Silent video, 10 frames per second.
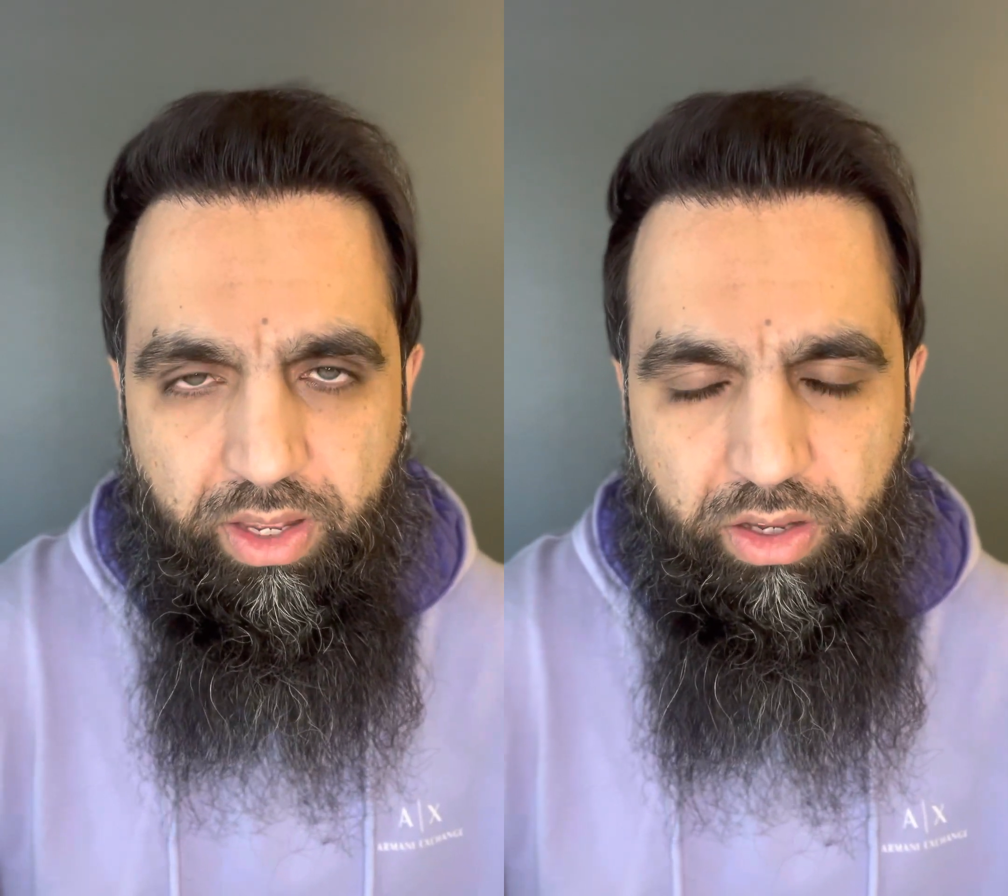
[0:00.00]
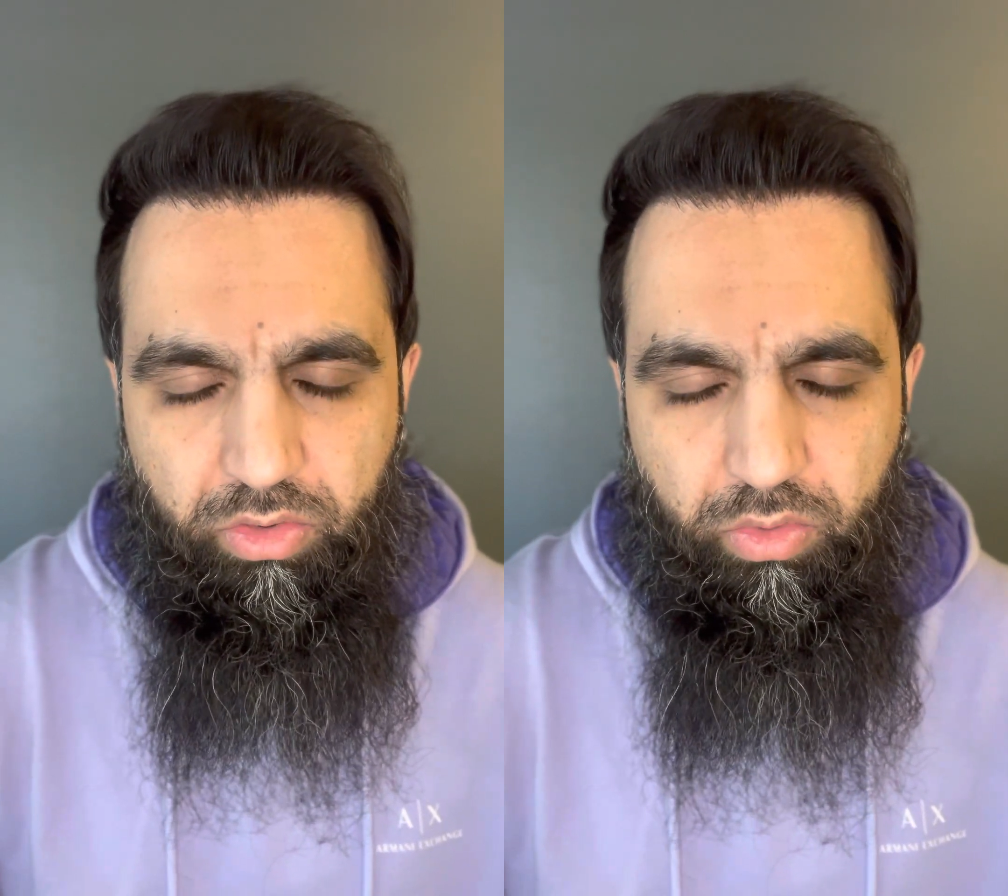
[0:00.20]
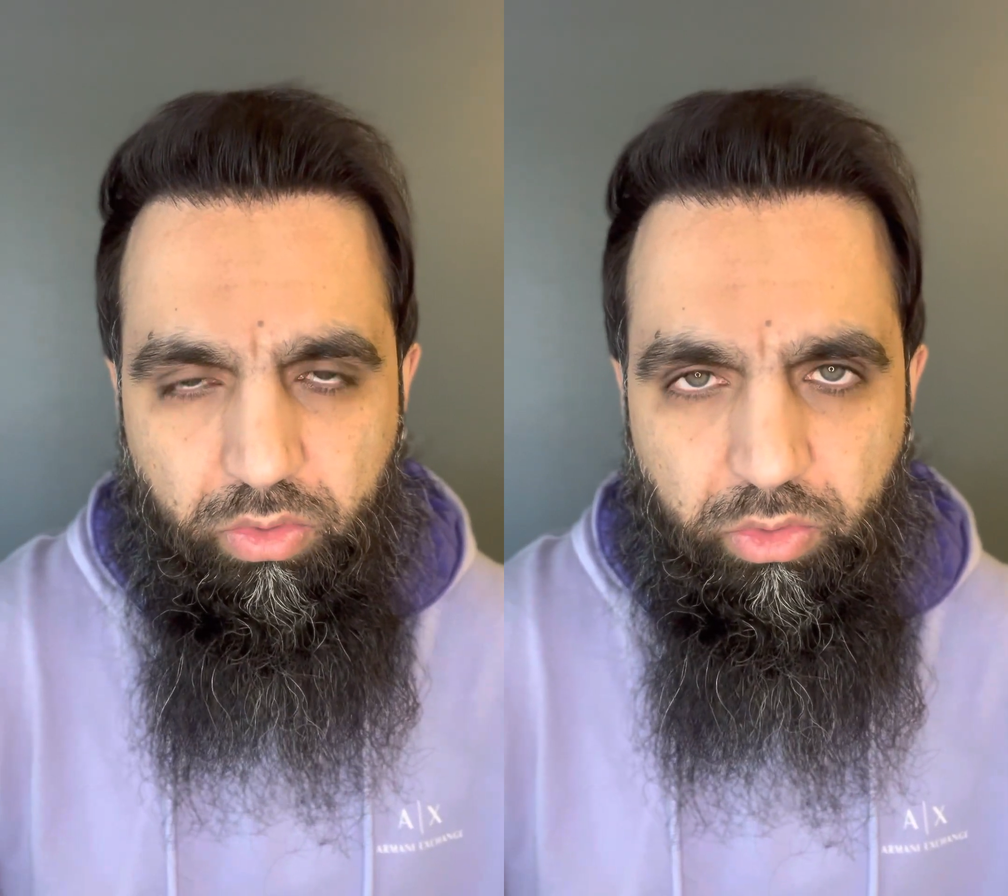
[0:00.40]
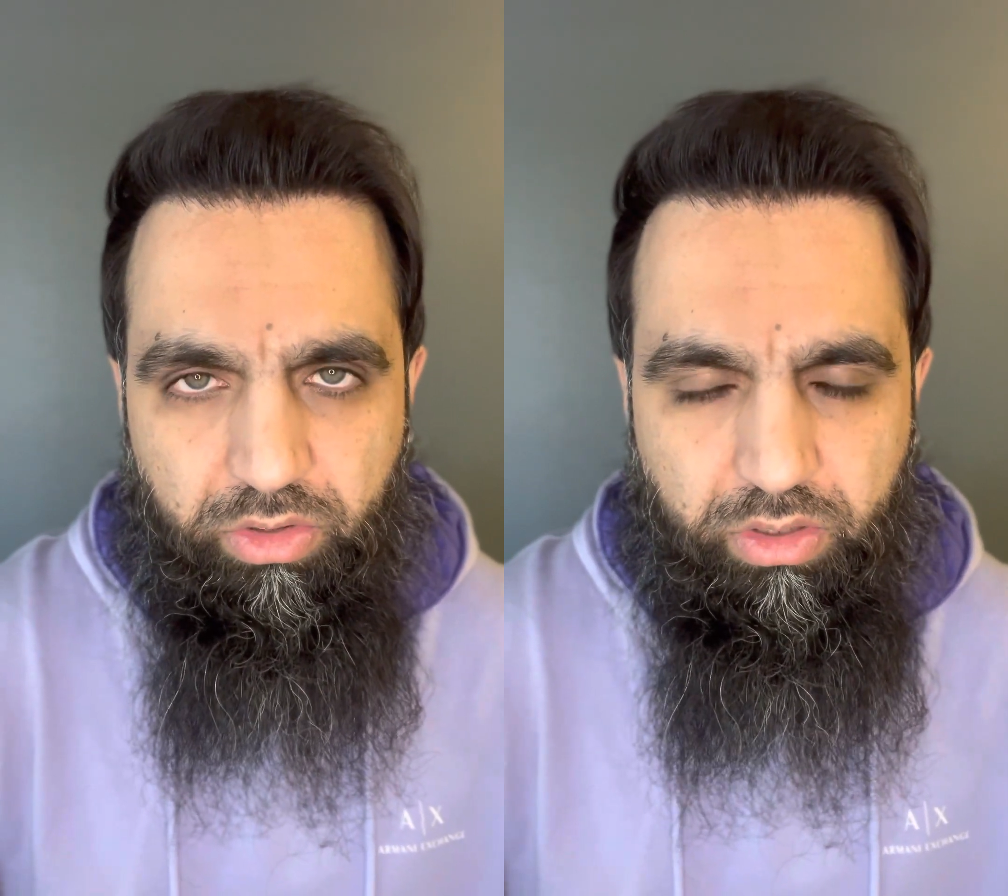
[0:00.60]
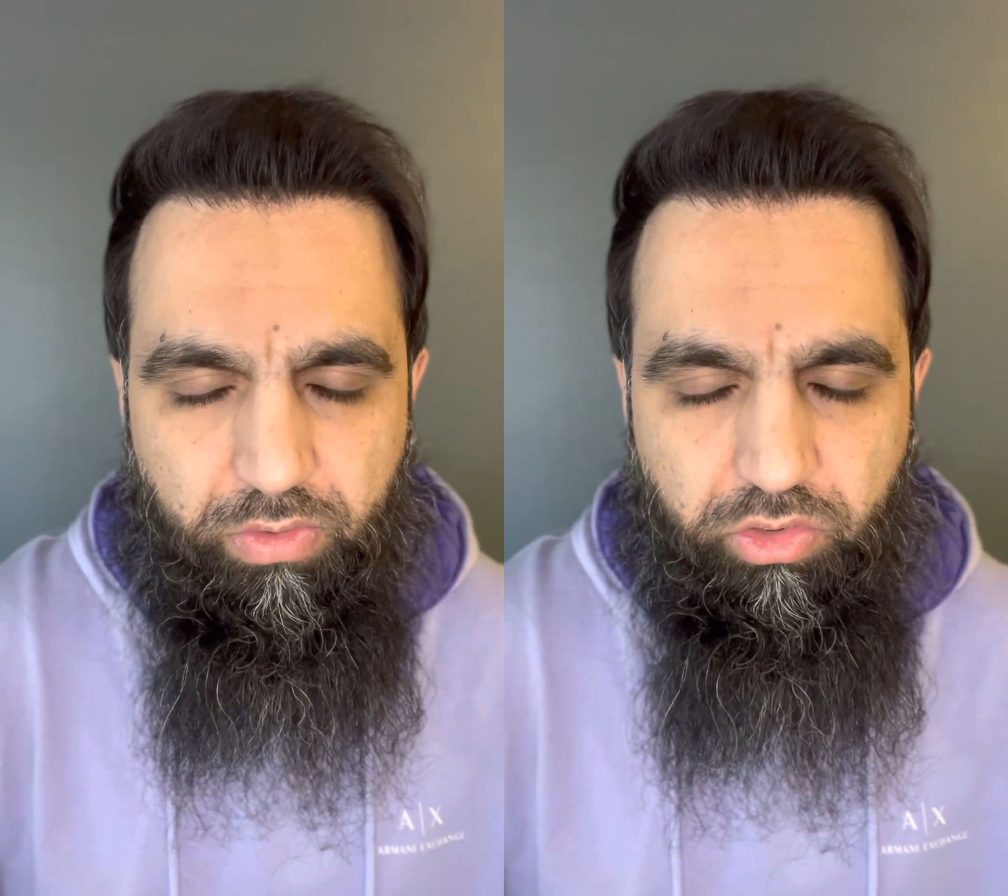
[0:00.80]
So those
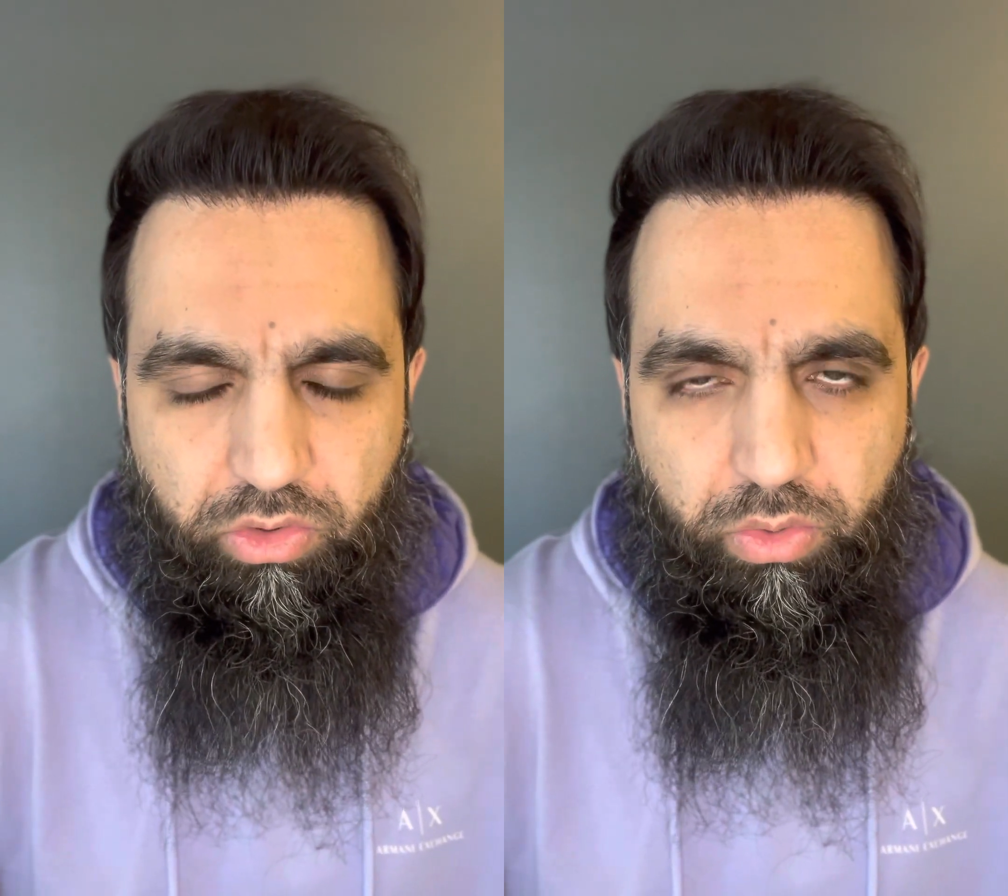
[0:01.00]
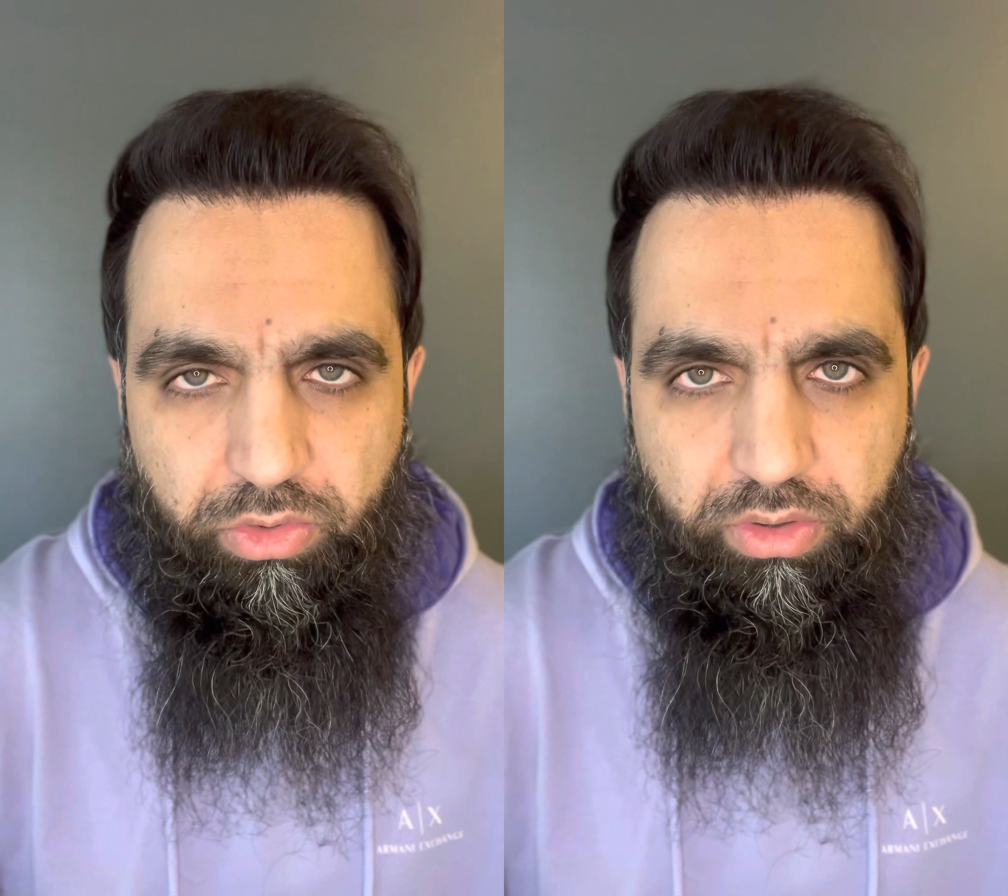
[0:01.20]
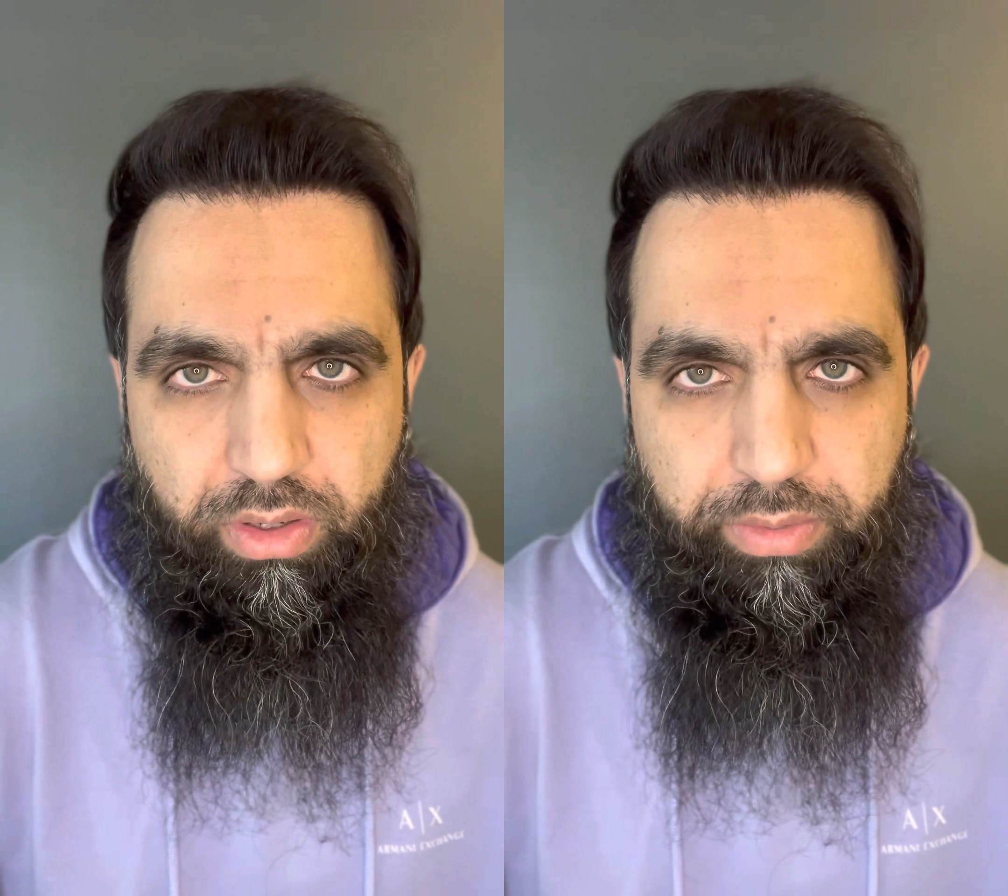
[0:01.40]
individuals,